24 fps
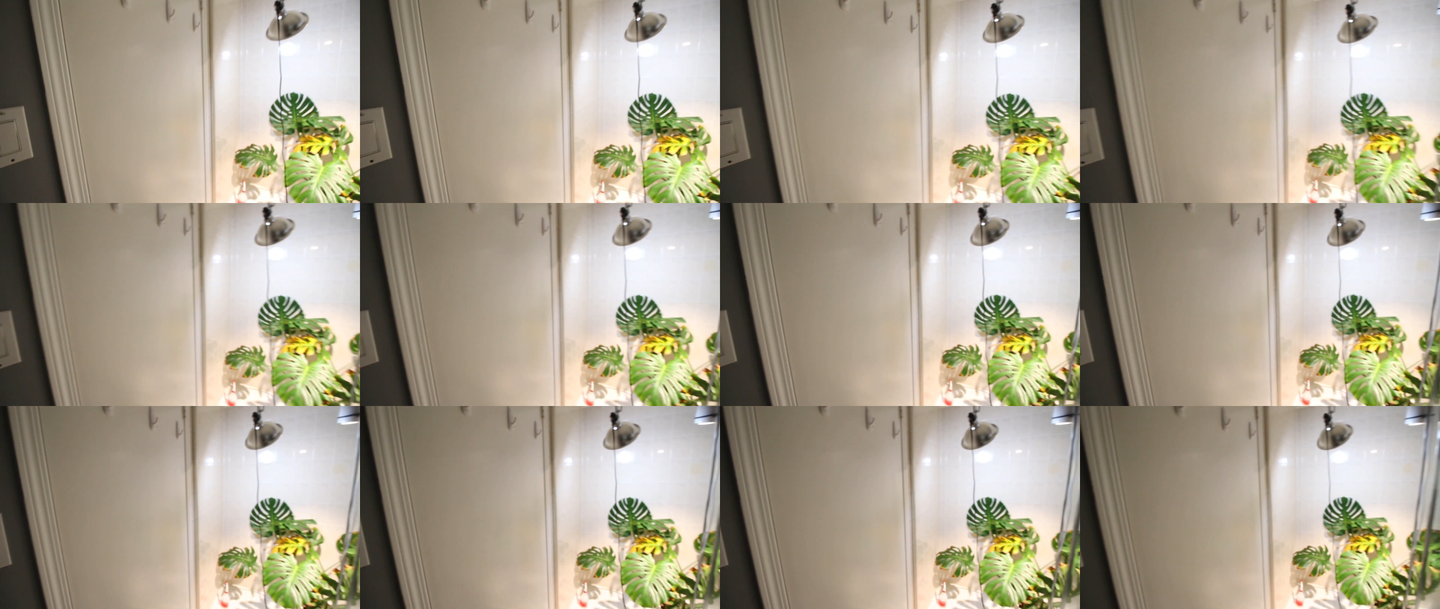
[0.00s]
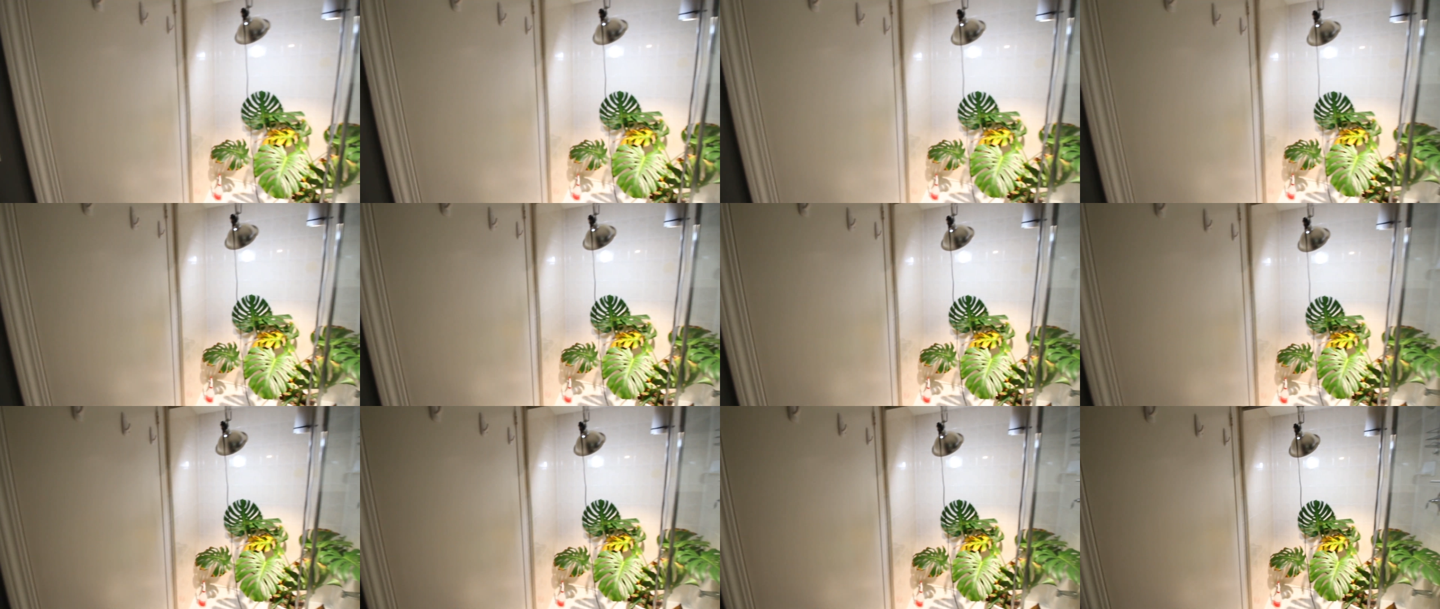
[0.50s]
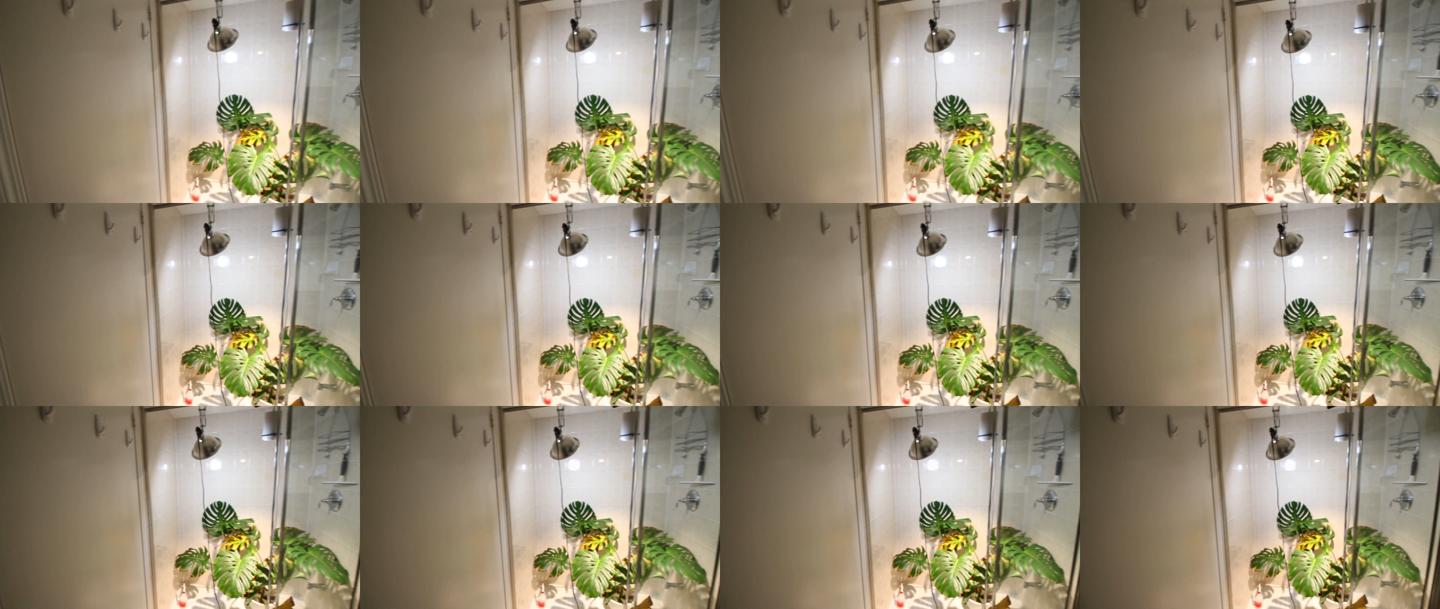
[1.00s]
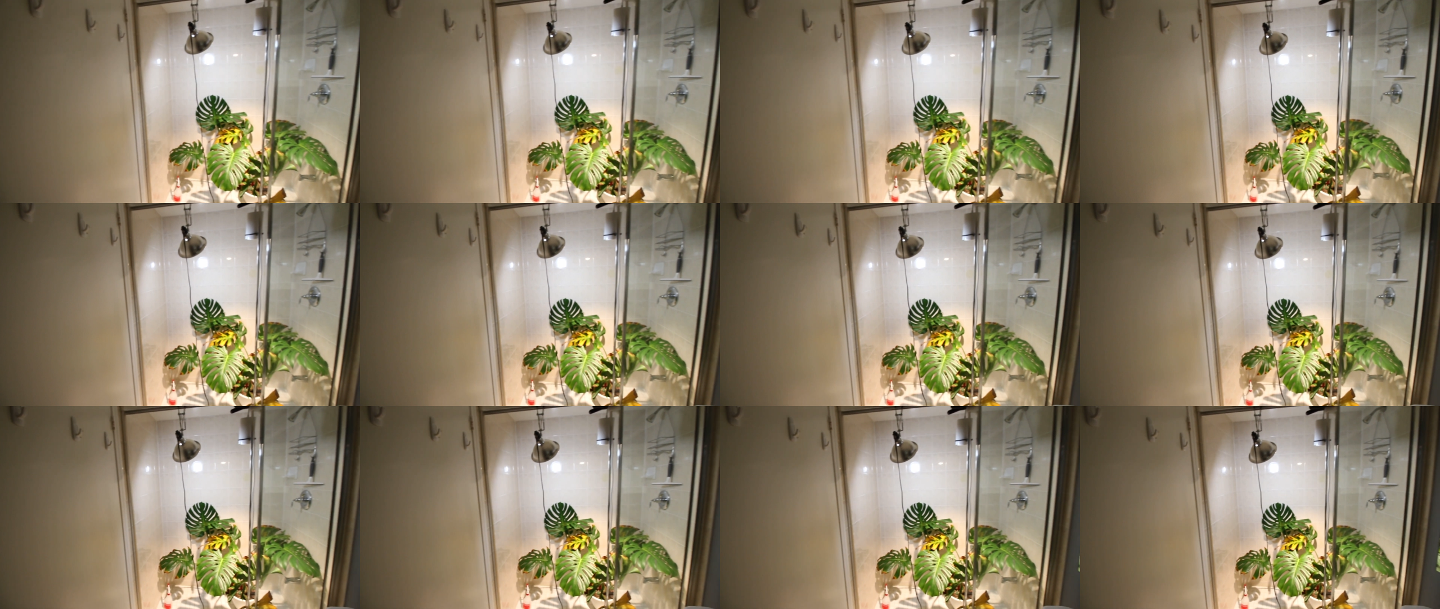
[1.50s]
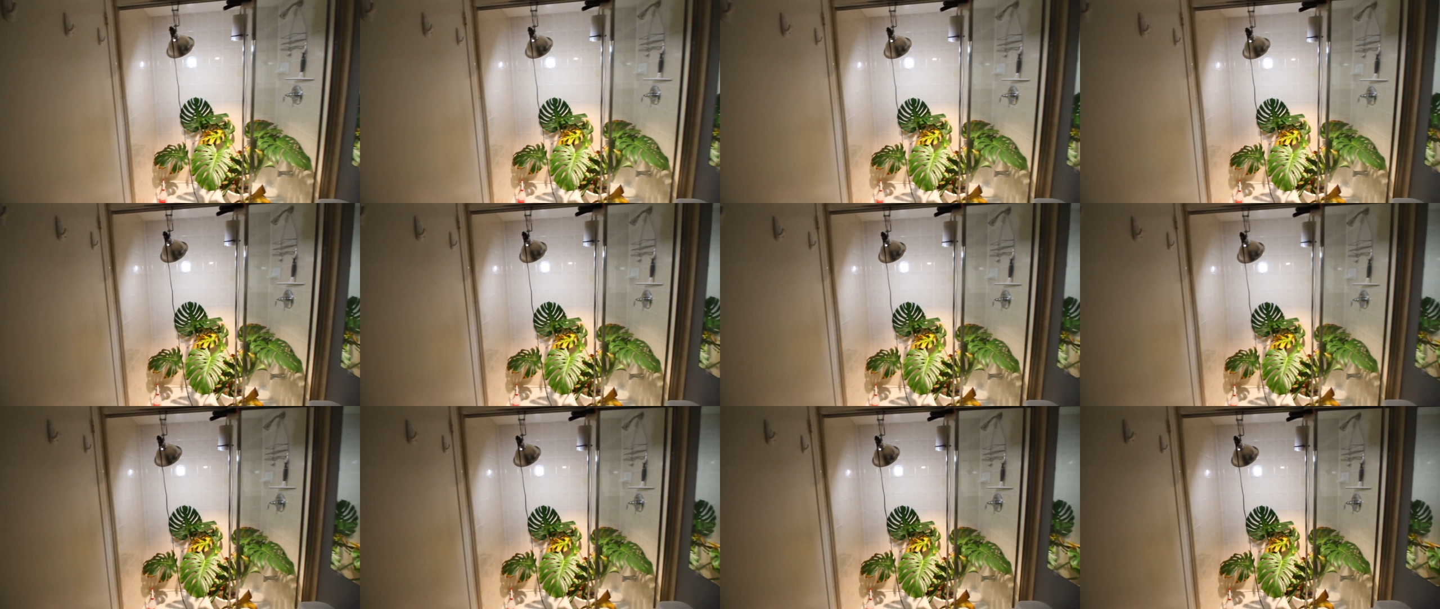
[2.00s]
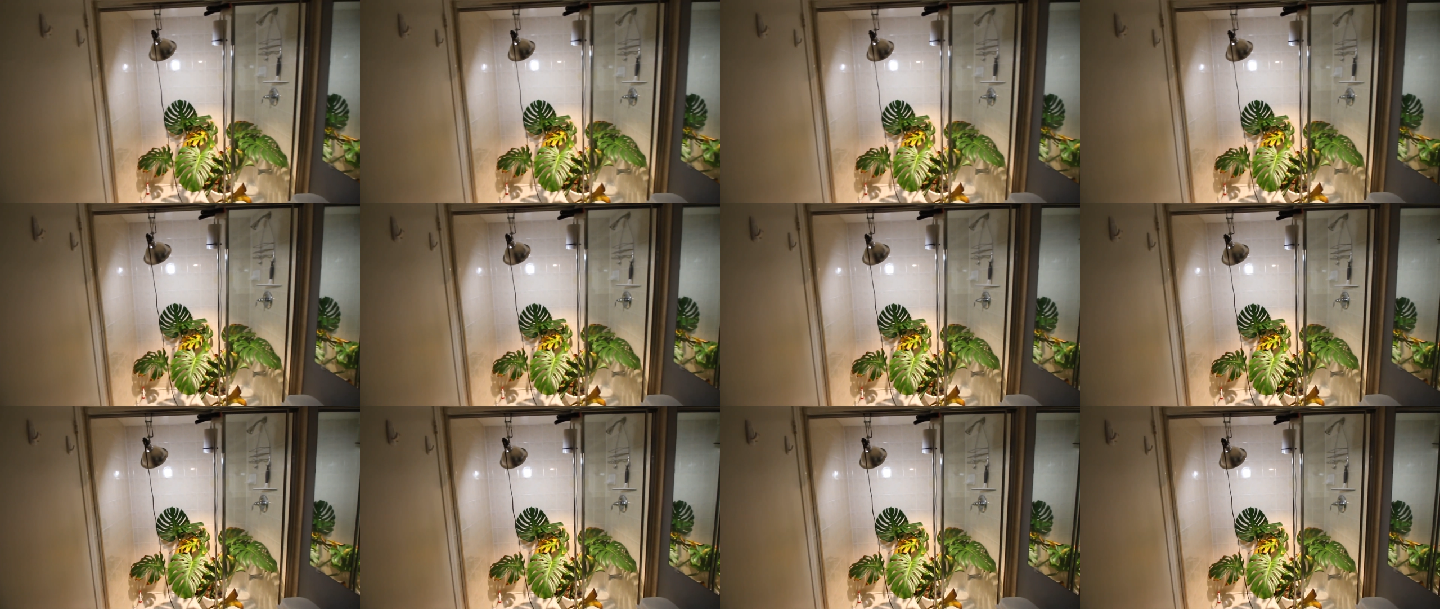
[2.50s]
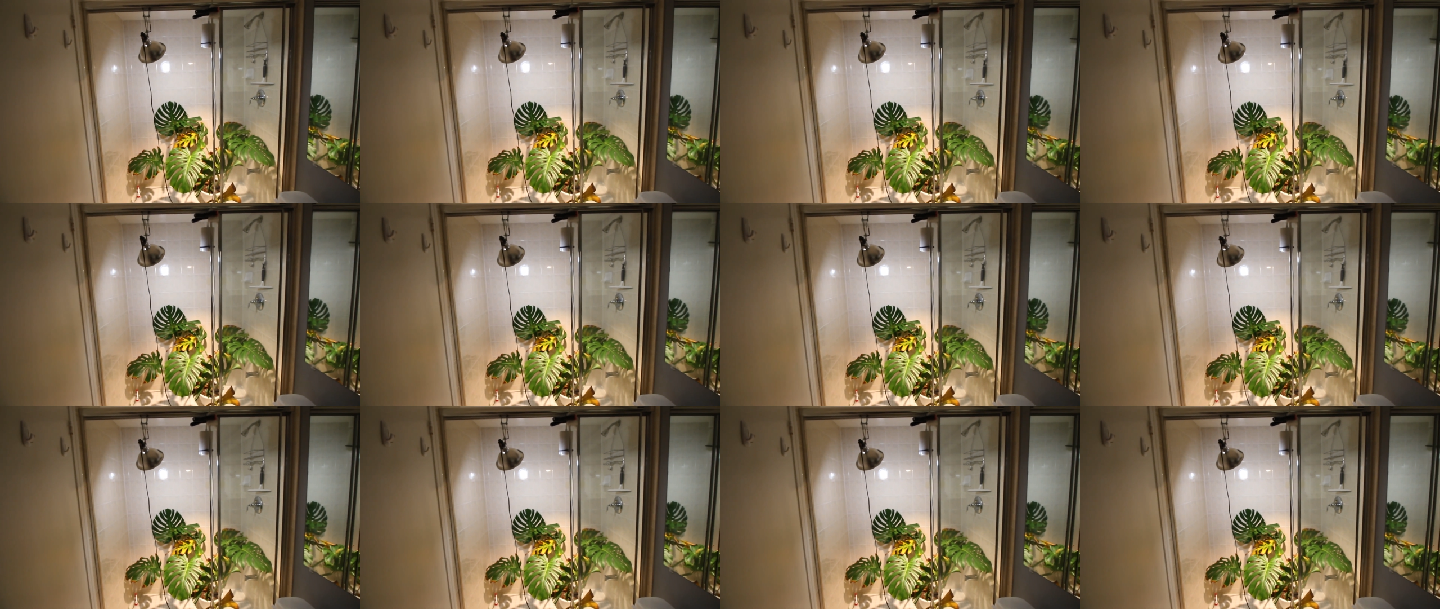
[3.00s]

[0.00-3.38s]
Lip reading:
[unreadable: no face in view]